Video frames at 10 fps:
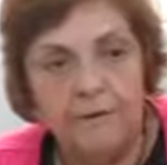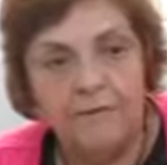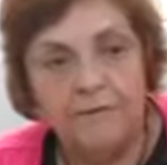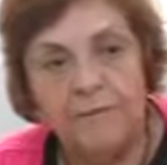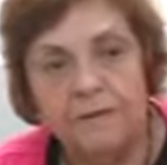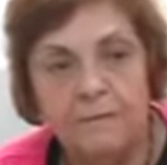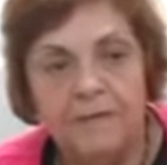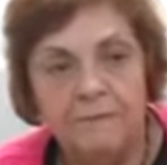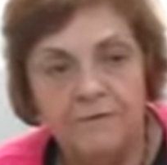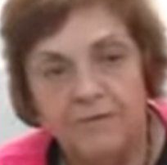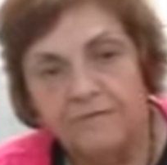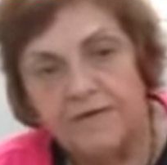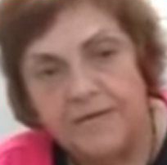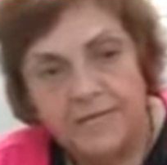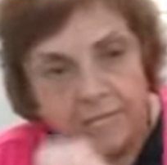was, but maybe
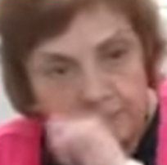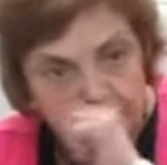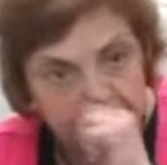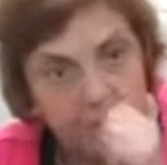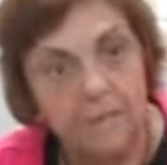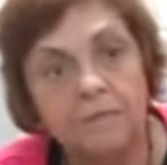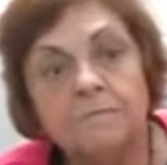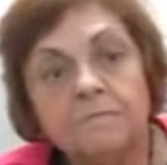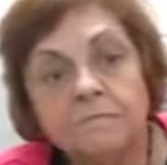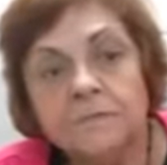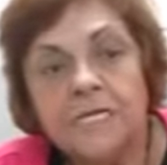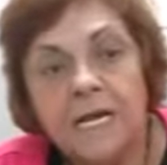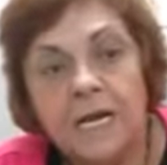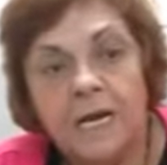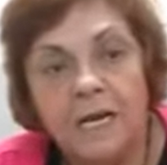7 or 8 years ago,
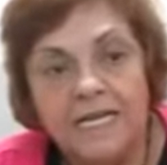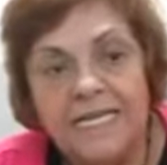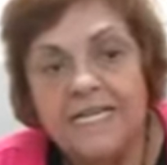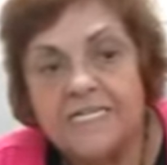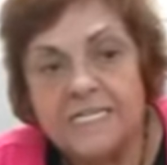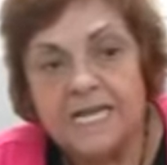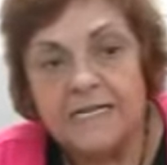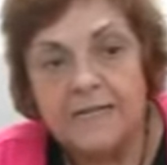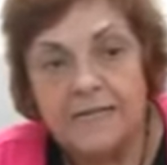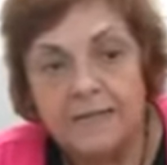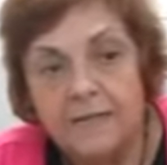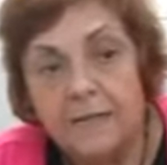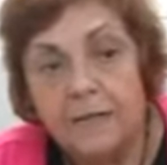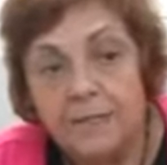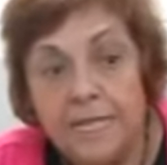he said that
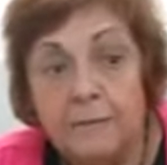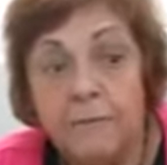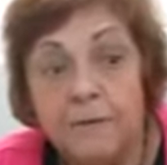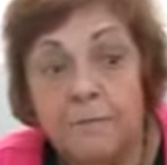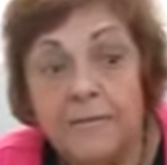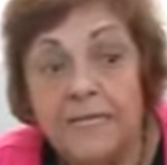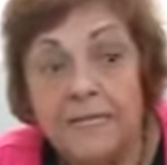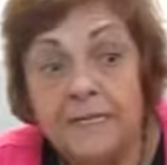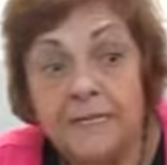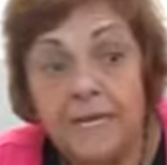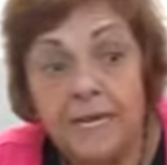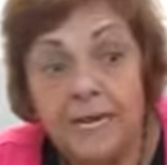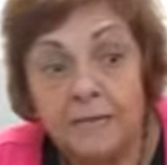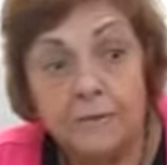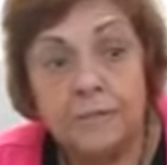
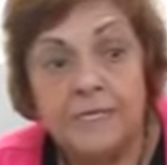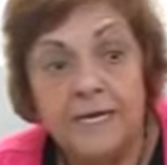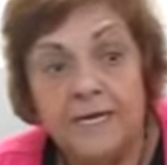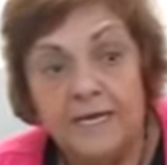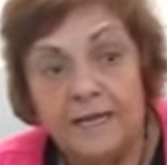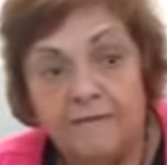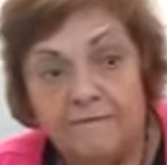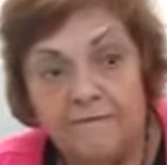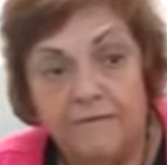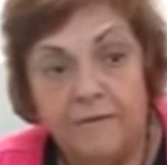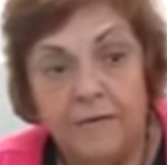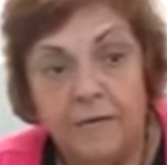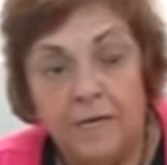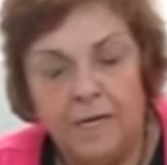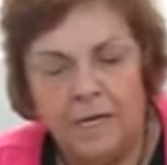I could not have
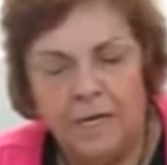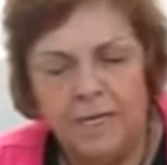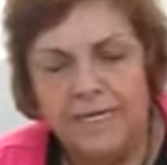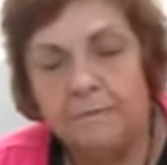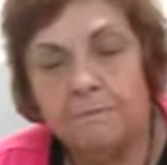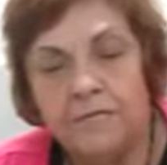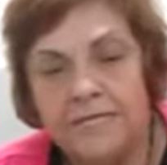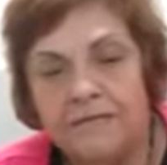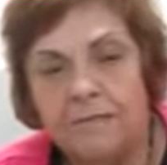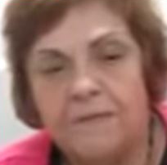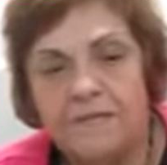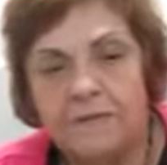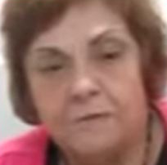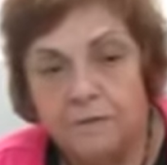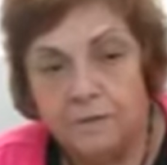implants
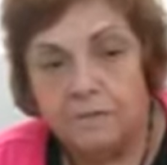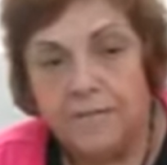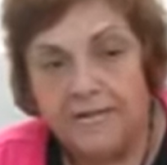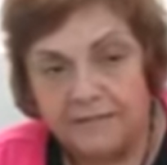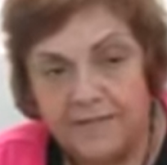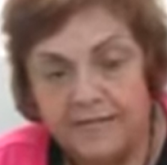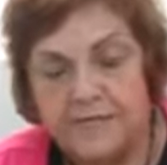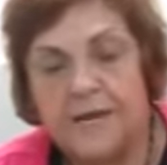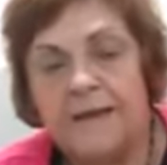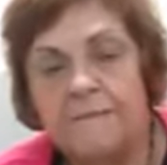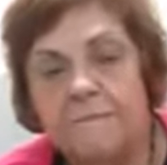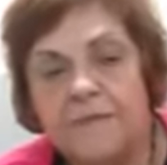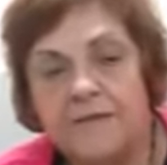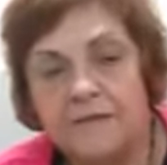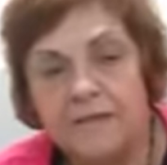at that time
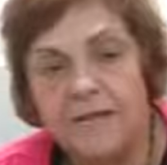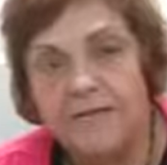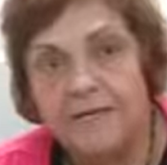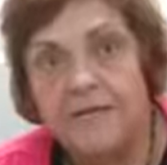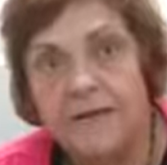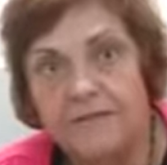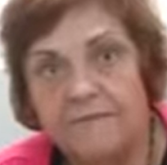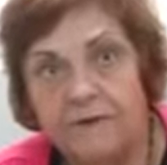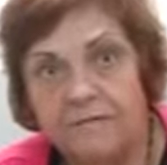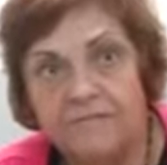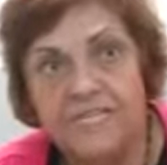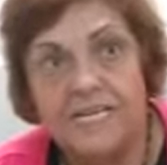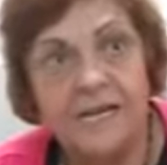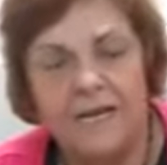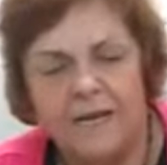because I didn't have
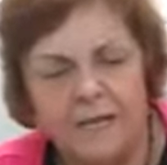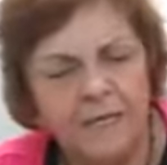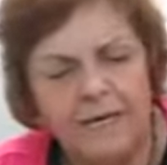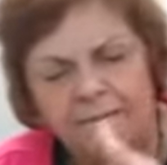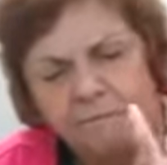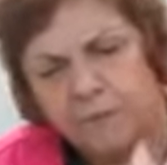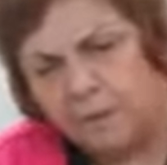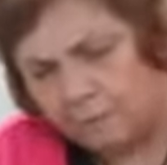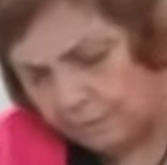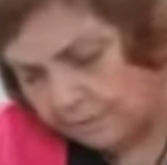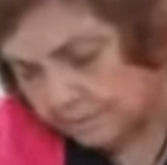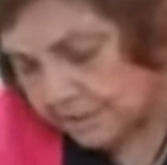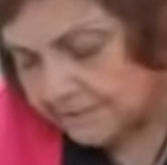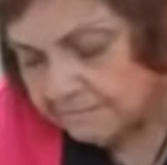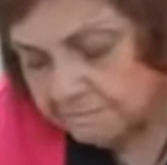enough bone,
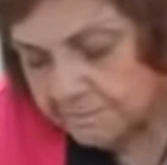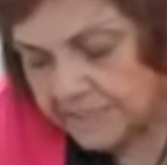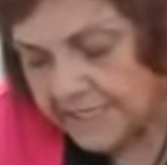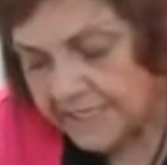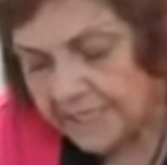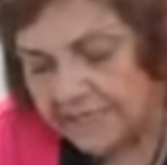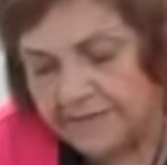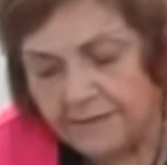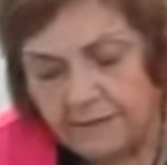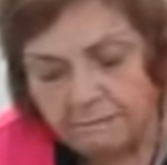and